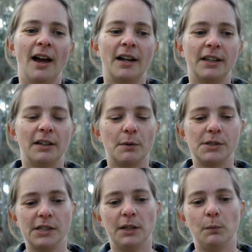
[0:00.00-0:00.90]
And then I
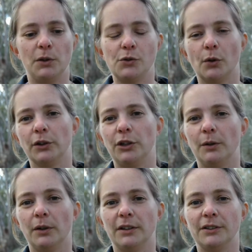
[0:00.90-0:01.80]
was sitting with John
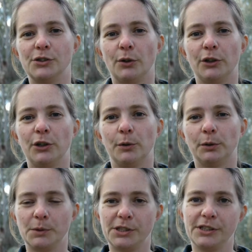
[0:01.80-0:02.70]
Kewan, and John
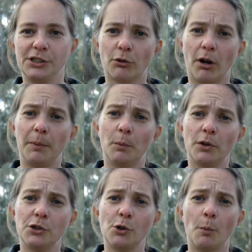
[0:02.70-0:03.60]
Kewan was describing
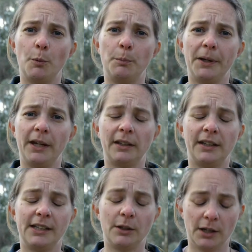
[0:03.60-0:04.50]
what the job would be, and
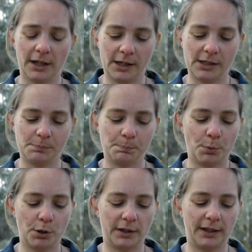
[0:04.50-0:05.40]
he
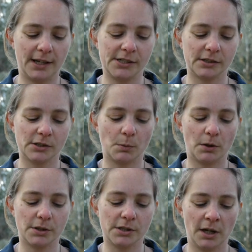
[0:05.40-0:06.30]
put it in essence
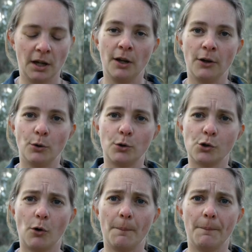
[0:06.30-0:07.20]
was, your
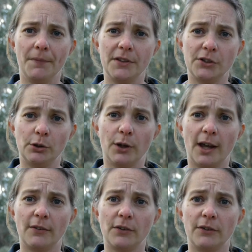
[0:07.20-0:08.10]
job is to look
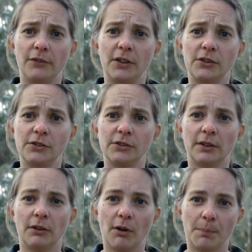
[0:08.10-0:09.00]
after the fish
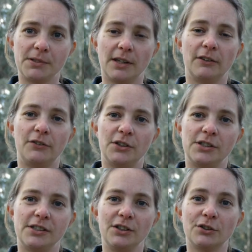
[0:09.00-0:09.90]
and represent the
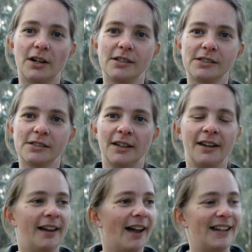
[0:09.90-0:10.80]
fish's interests.
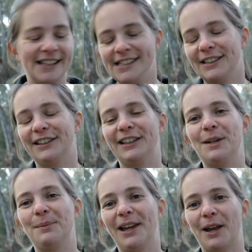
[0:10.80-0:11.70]
And instantly
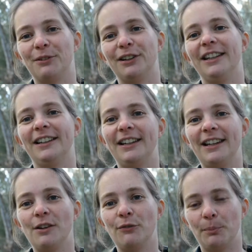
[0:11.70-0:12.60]
it became really
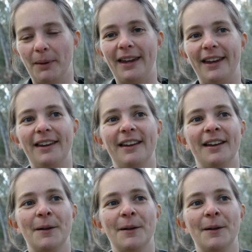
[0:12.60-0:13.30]
clear for me,